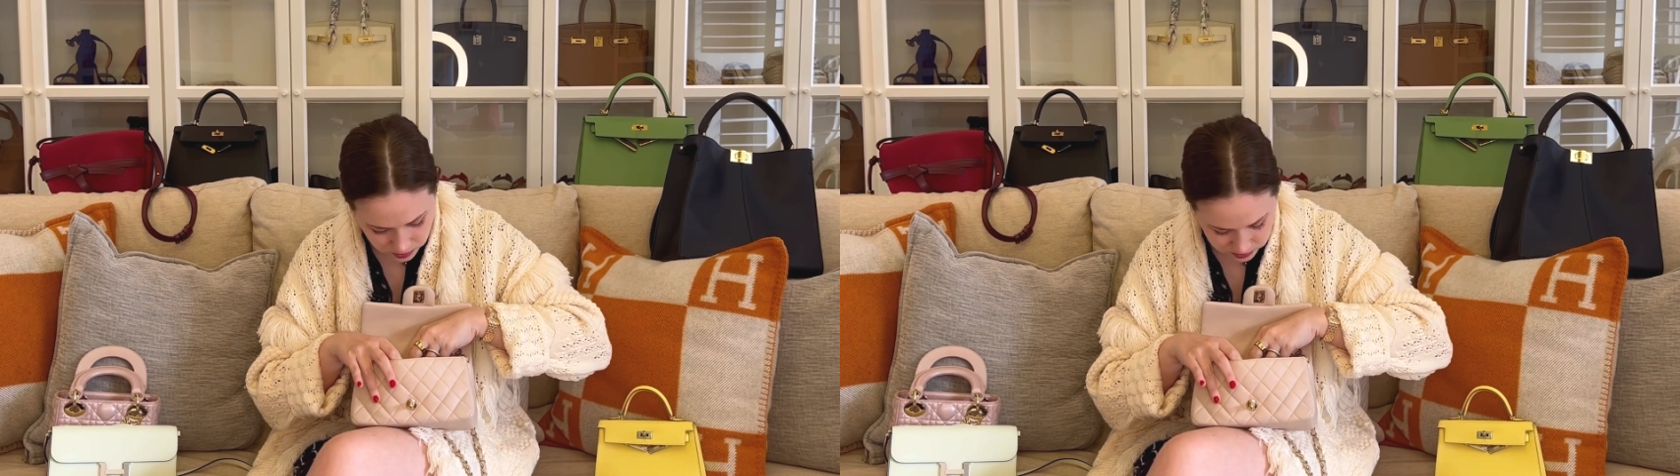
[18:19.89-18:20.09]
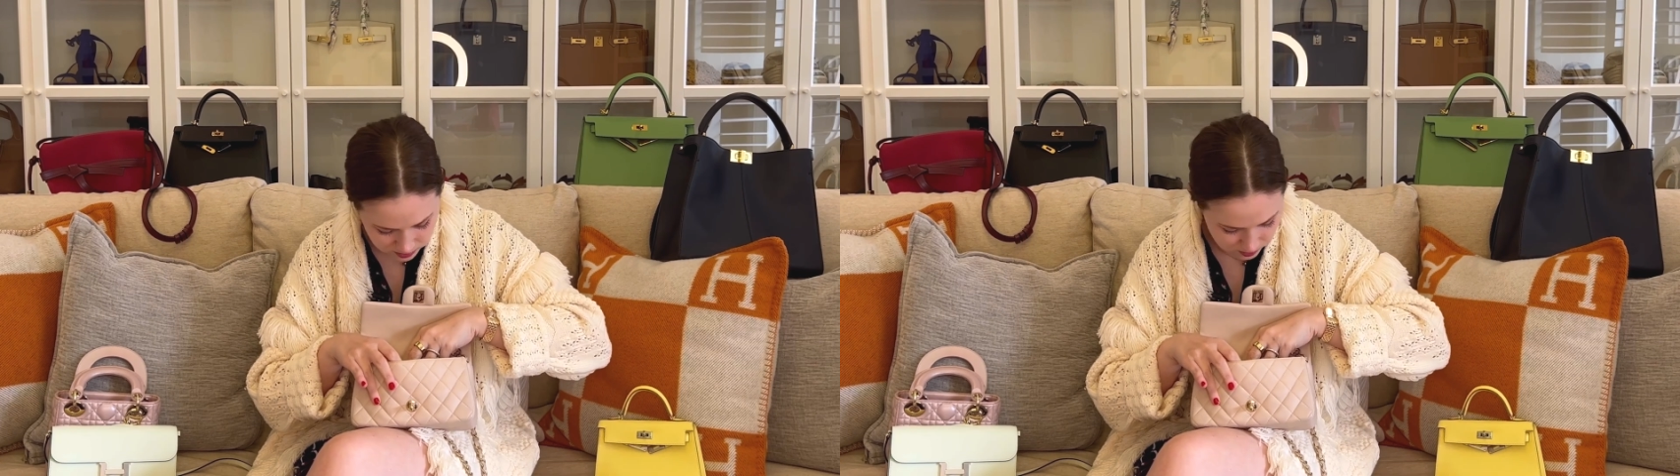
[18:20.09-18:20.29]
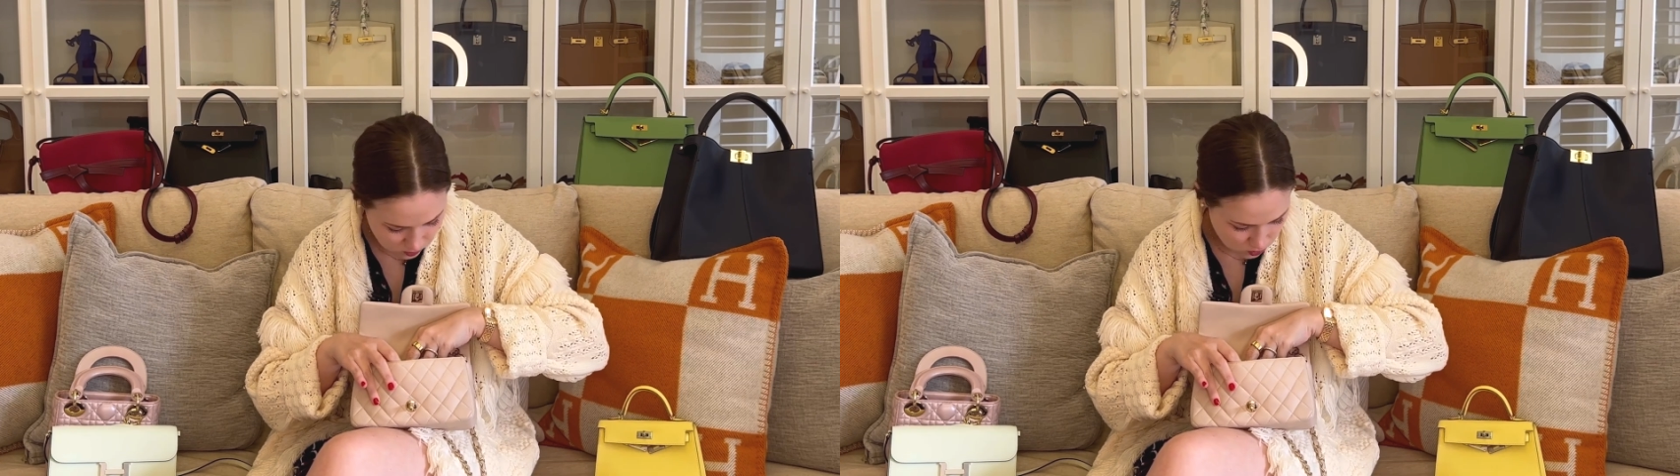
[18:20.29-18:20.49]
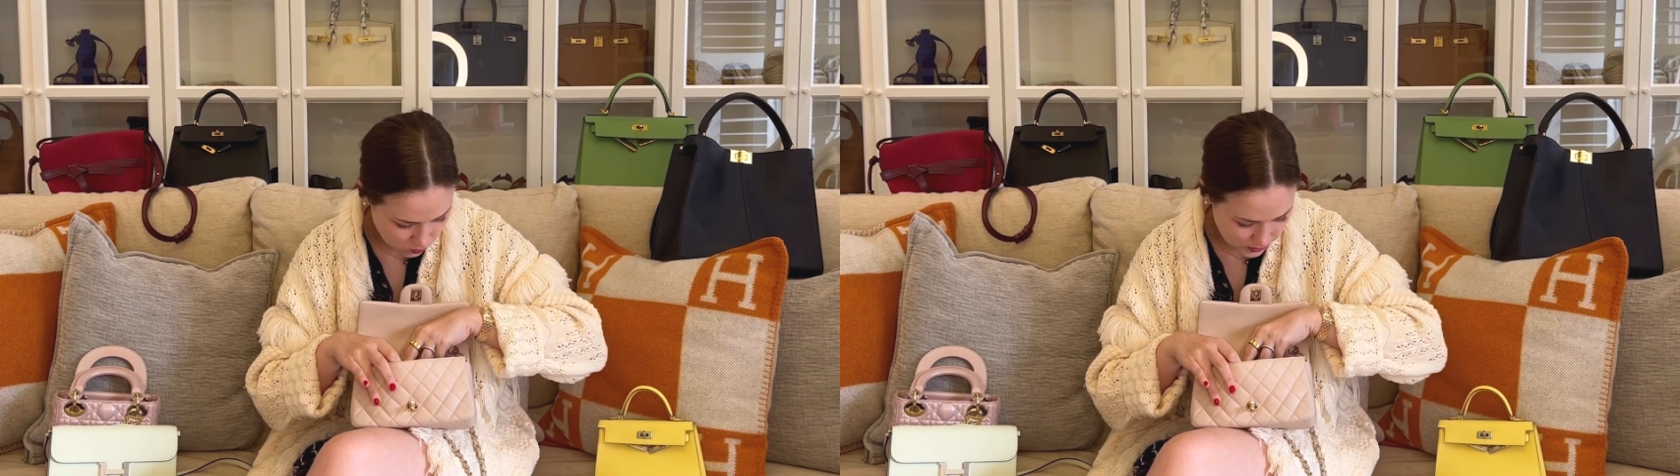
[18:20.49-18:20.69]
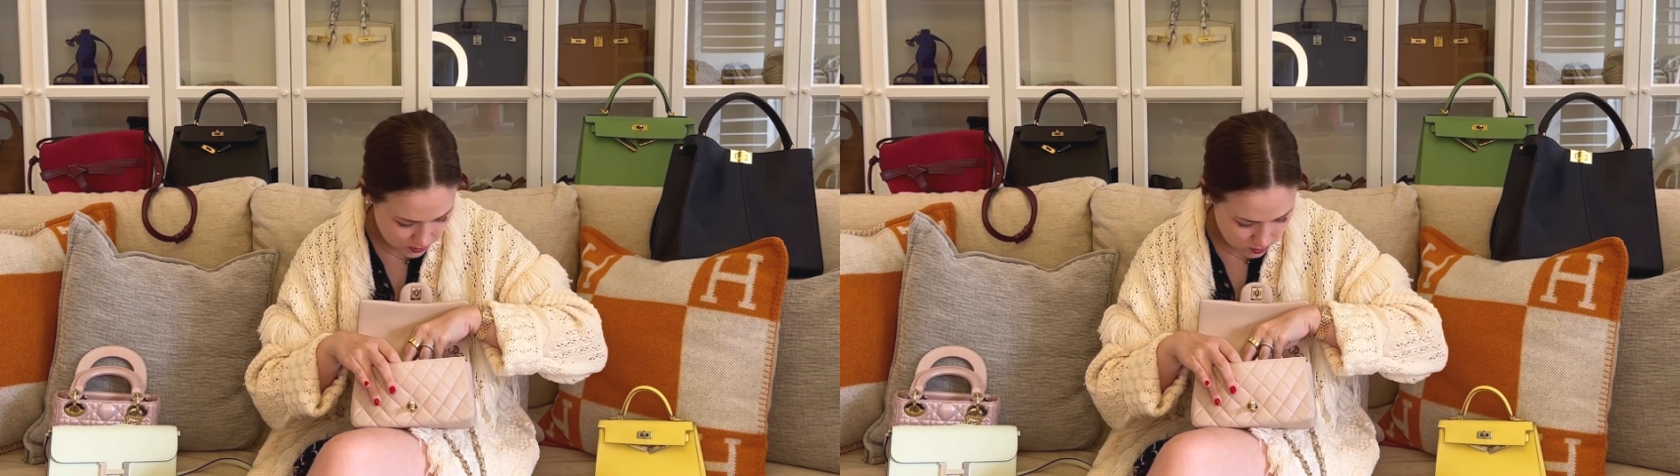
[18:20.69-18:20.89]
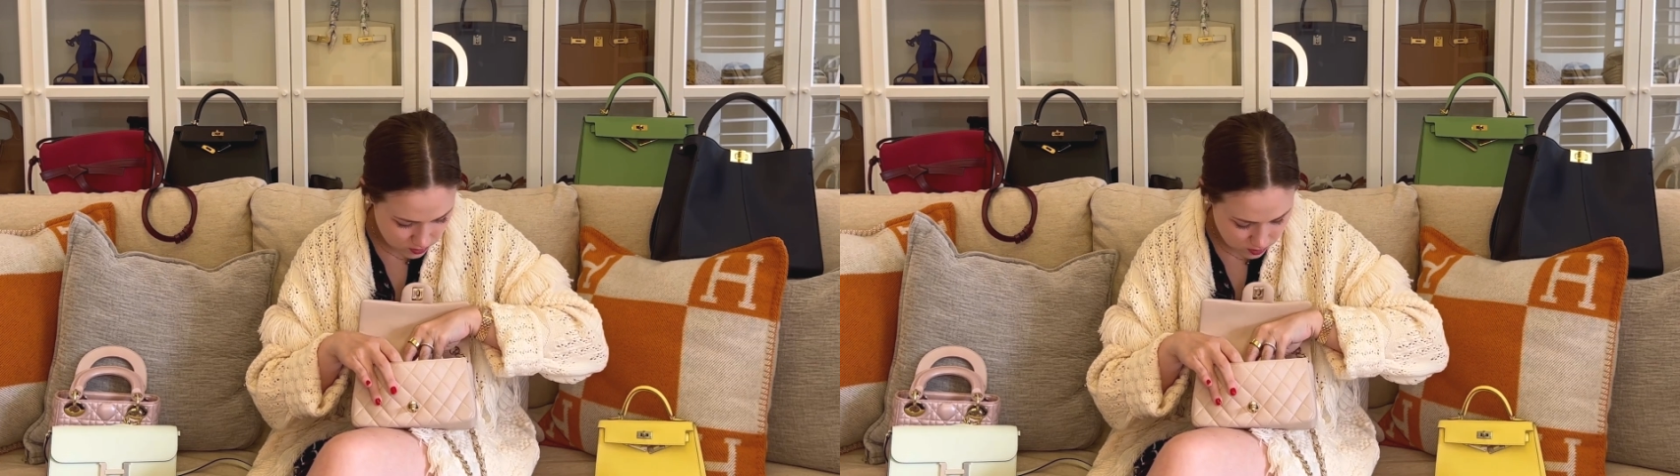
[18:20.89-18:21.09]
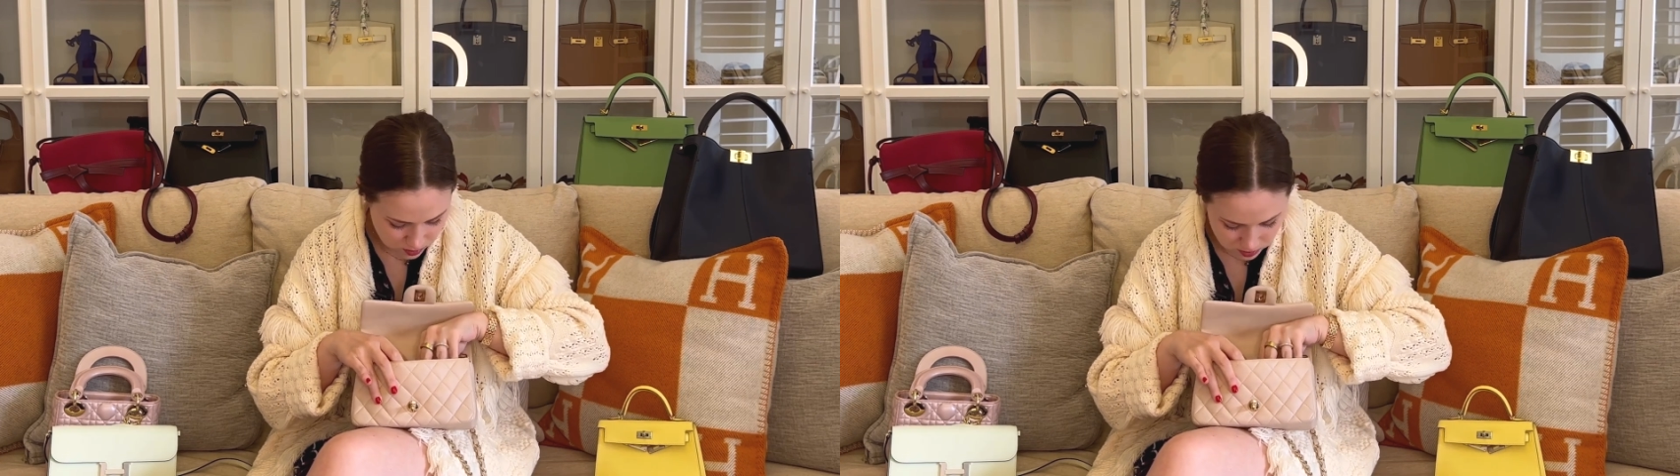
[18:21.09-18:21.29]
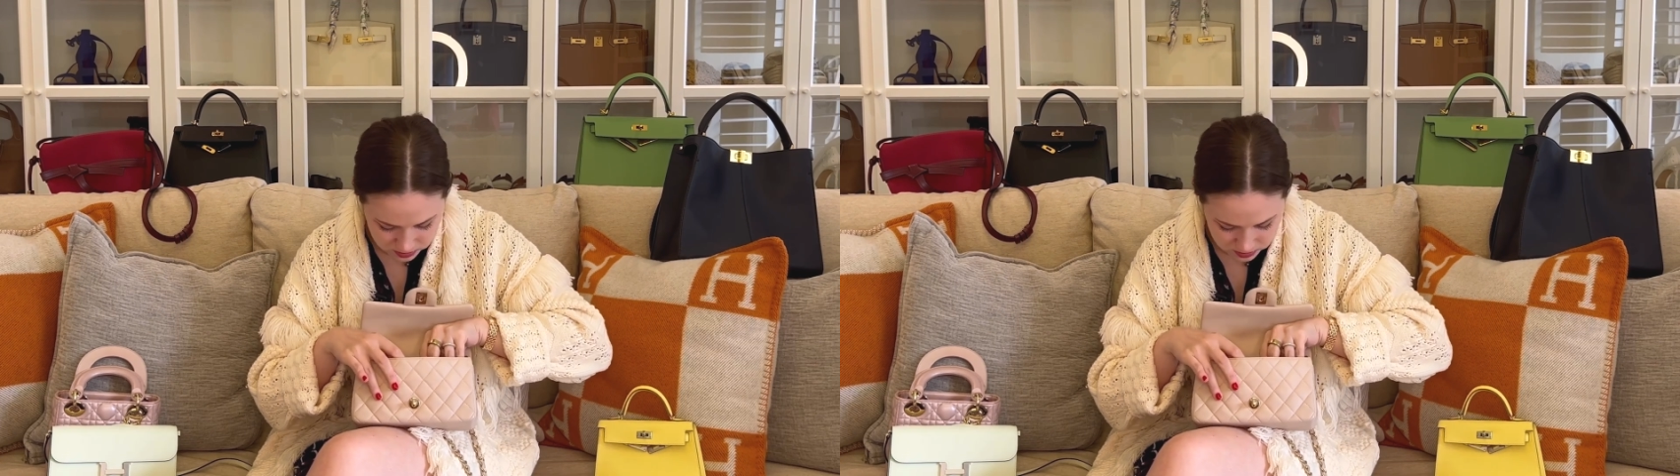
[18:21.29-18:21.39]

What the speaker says: Has some coins,